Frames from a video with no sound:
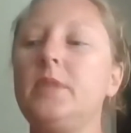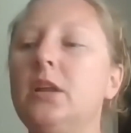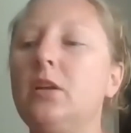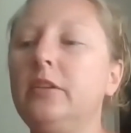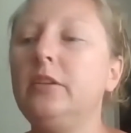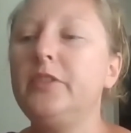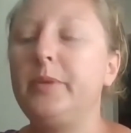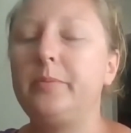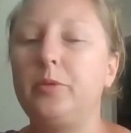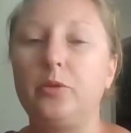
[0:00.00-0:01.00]
and all of the
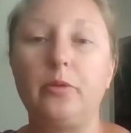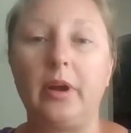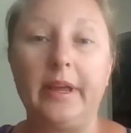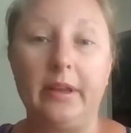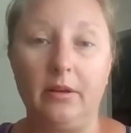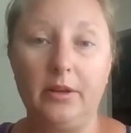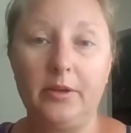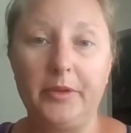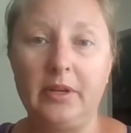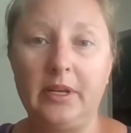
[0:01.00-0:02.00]
people who are in our
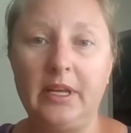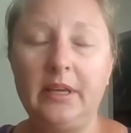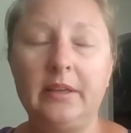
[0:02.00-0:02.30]
community,